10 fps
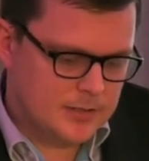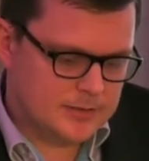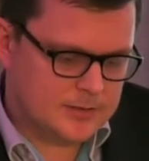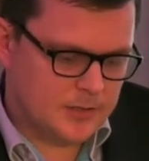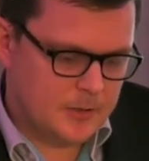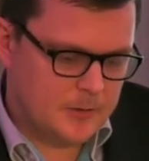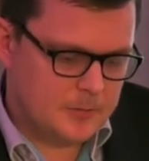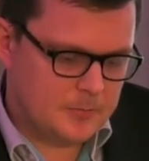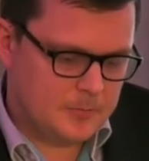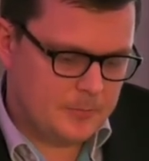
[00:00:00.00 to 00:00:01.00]

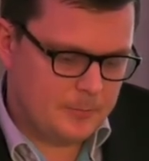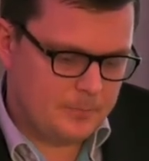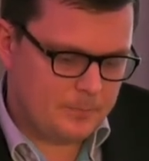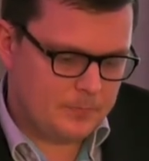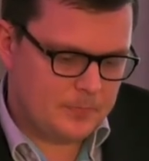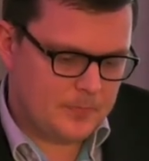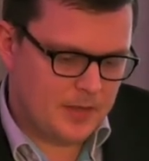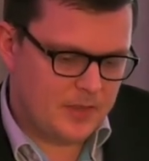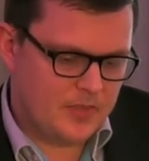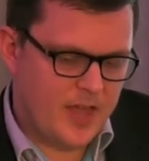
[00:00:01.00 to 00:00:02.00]
So
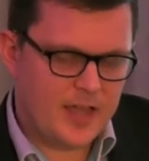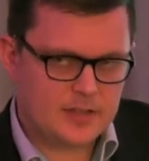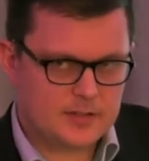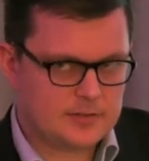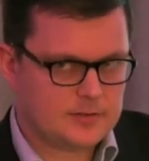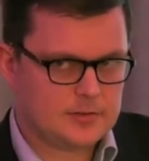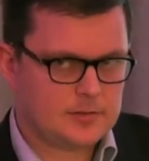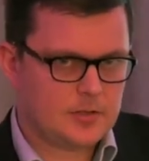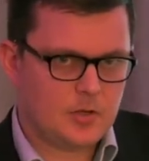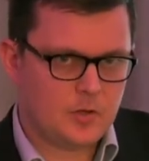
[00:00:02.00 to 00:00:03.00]

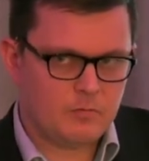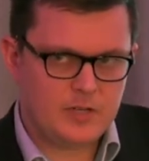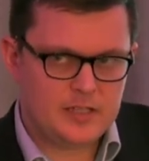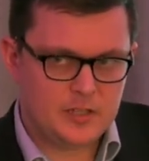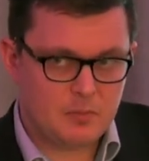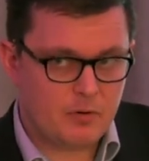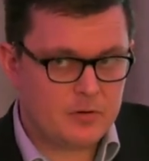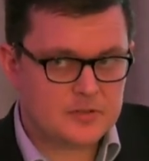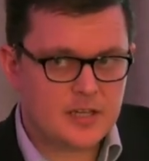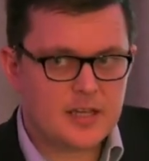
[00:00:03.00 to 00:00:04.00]
that's really the
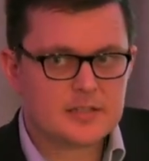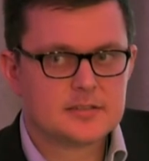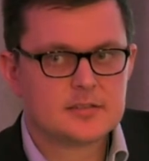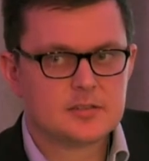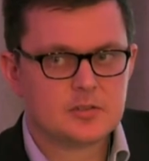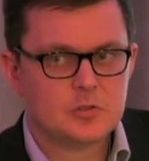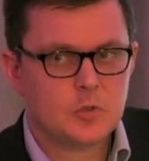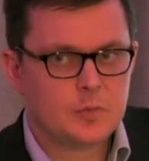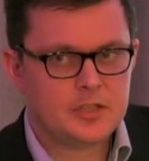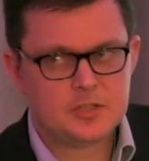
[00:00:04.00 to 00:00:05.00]
process.
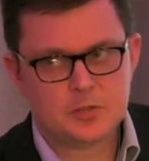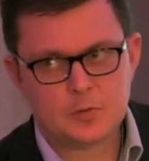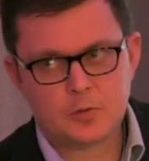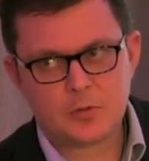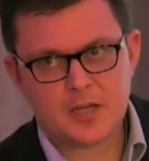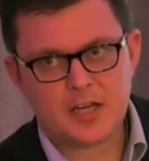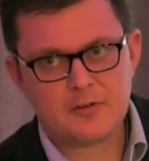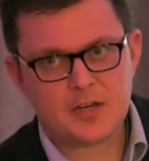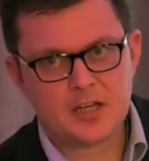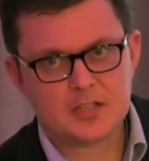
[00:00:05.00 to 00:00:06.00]
Normally 2 court
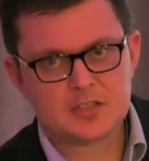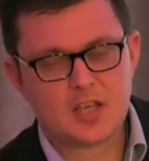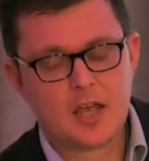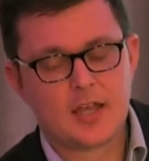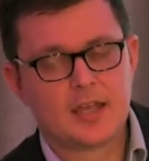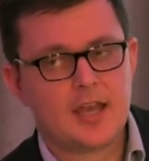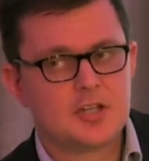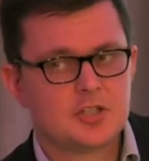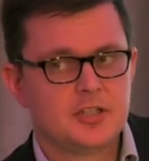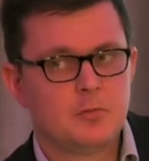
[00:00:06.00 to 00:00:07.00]
hearings,
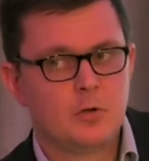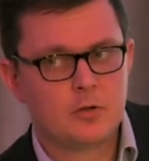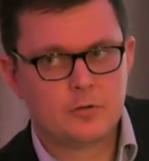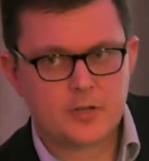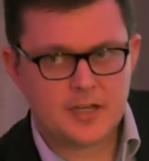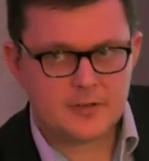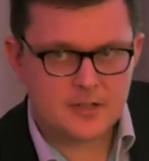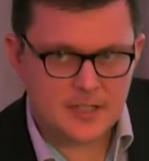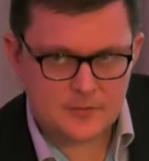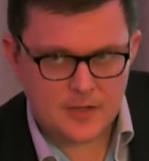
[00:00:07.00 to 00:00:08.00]
occasionally 1 court
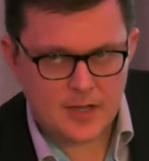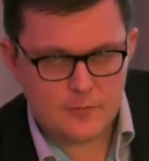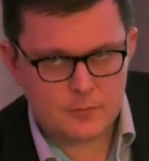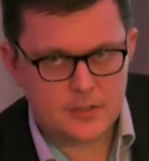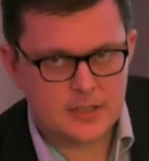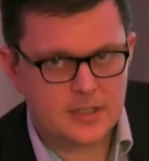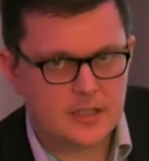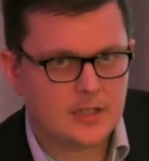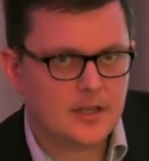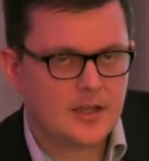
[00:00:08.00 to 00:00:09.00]
hearing if you have a
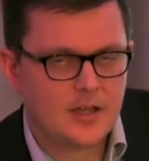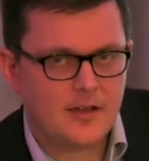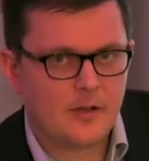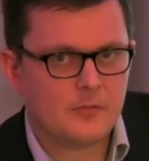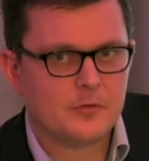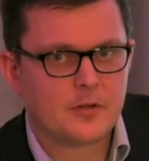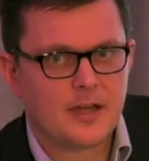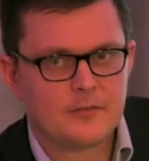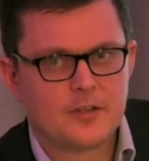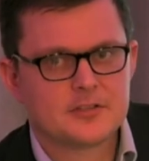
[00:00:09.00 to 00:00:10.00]
really helpful
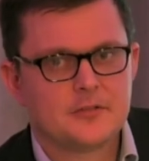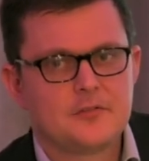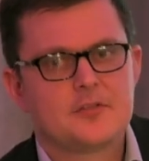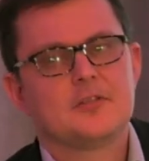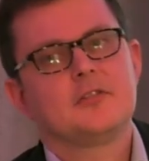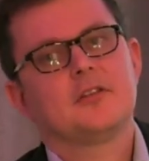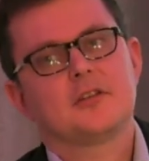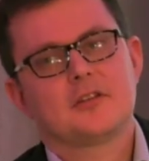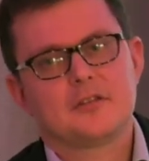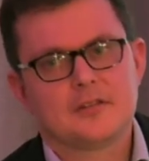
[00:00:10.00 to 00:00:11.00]
CAFCAS officer
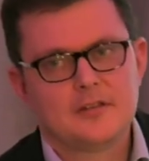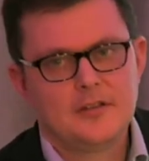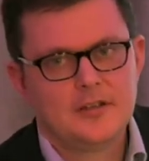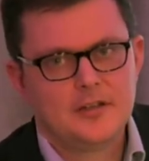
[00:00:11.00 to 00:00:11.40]
that can